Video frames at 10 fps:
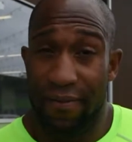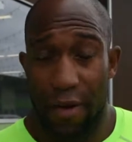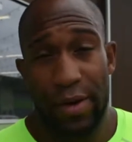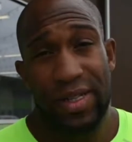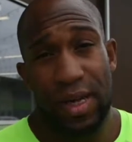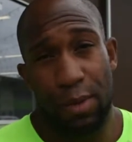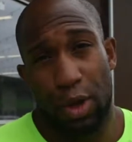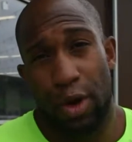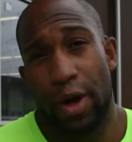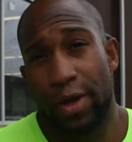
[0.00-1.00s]
very
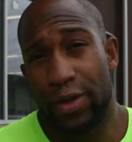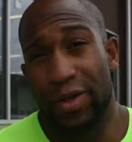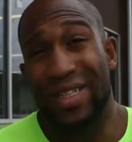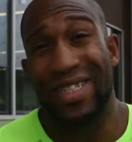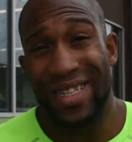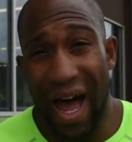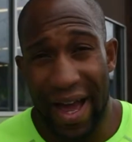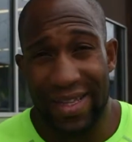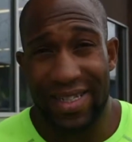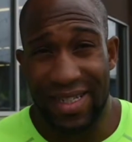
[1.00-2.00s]
similar to the
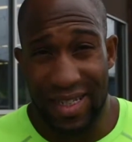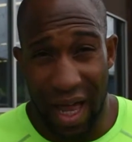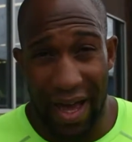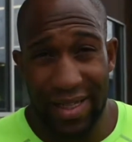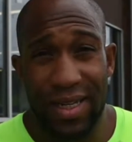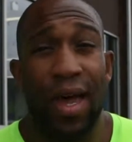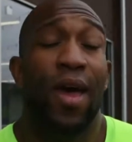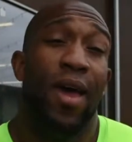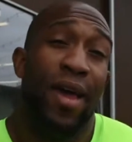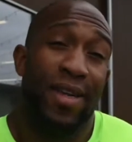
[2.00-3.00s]
side slides,
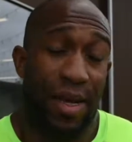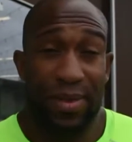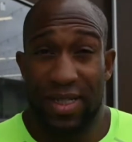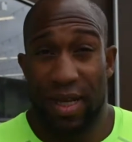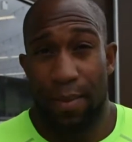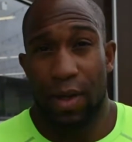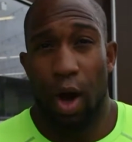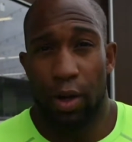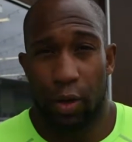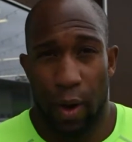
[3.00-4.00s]
except this is going to be
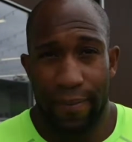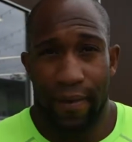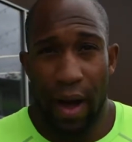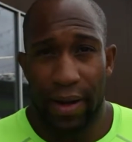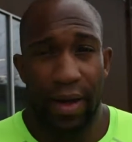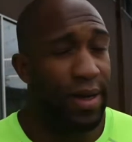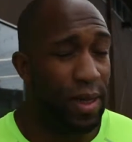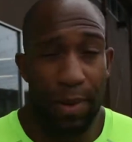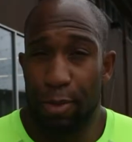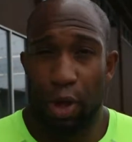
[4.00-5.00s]
called a grapevine.
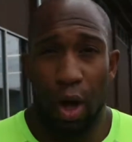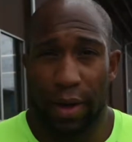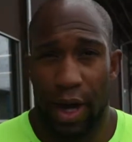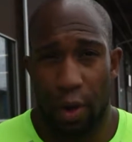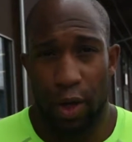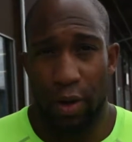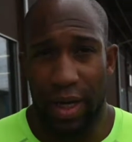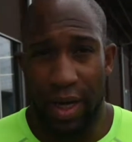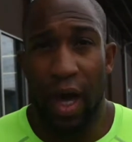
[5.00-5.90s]
Some people call it karaoke.